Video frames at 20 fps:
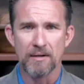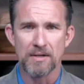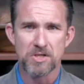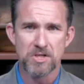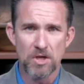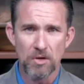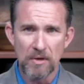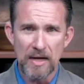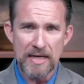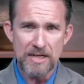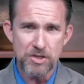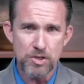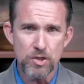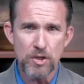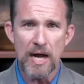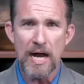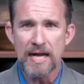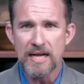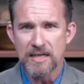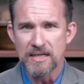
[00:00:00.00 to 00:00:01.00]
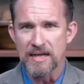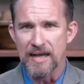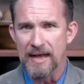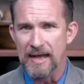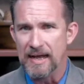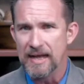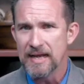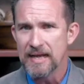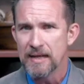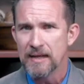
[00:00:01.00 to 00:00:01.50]
And so let's try
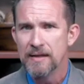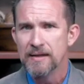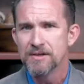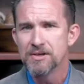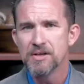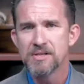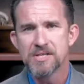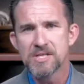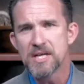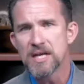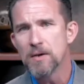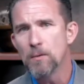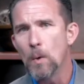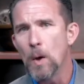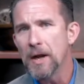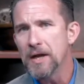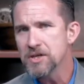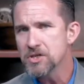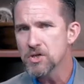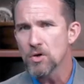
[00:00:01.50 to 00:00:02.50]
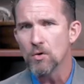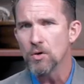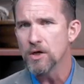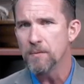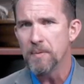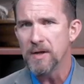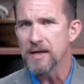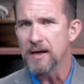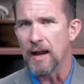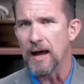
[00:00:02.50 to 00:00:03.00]
today to see what it's going to
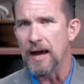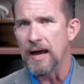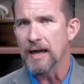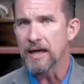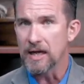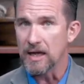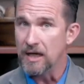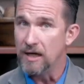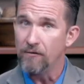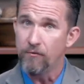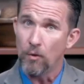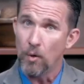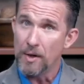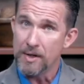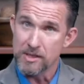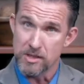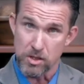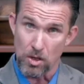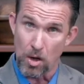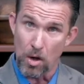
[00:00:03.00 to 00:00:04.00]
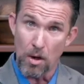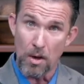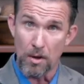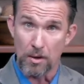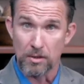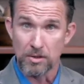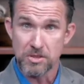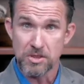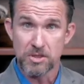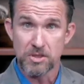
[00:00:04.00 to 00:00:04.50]
be like if one is
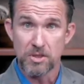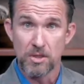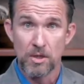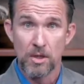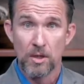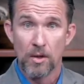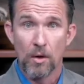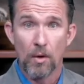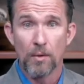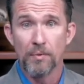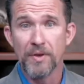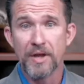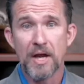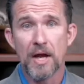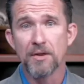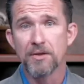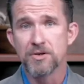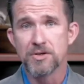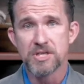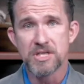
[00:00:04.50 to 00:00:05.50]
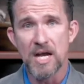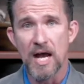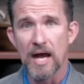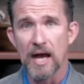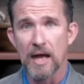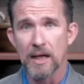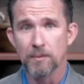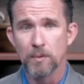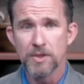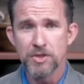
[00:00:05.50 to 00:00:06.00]
lost on the other
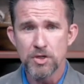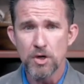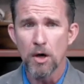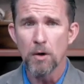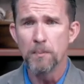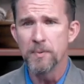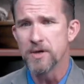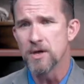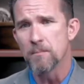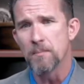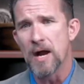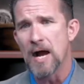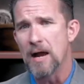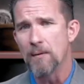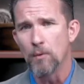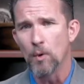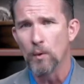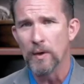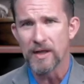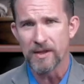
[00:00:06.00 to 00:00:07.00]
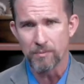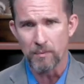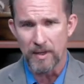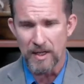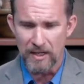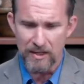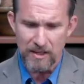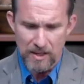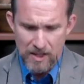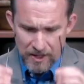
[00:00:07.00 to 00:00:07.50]
side. Would you open your Bible with
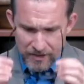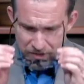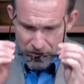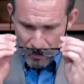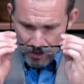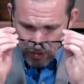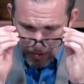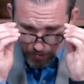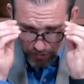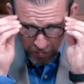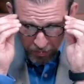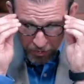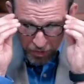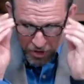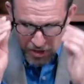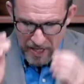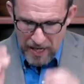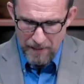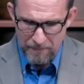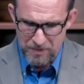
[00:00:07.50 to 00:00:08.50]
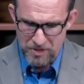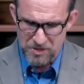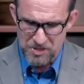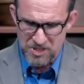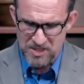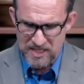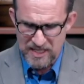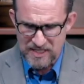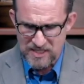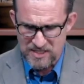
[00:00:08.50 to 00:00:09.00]
me to Luke chapter
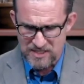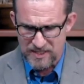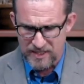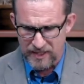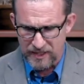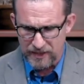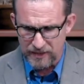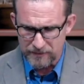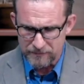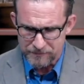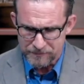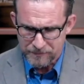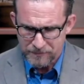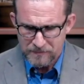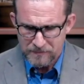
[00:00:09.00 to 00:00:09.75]
16?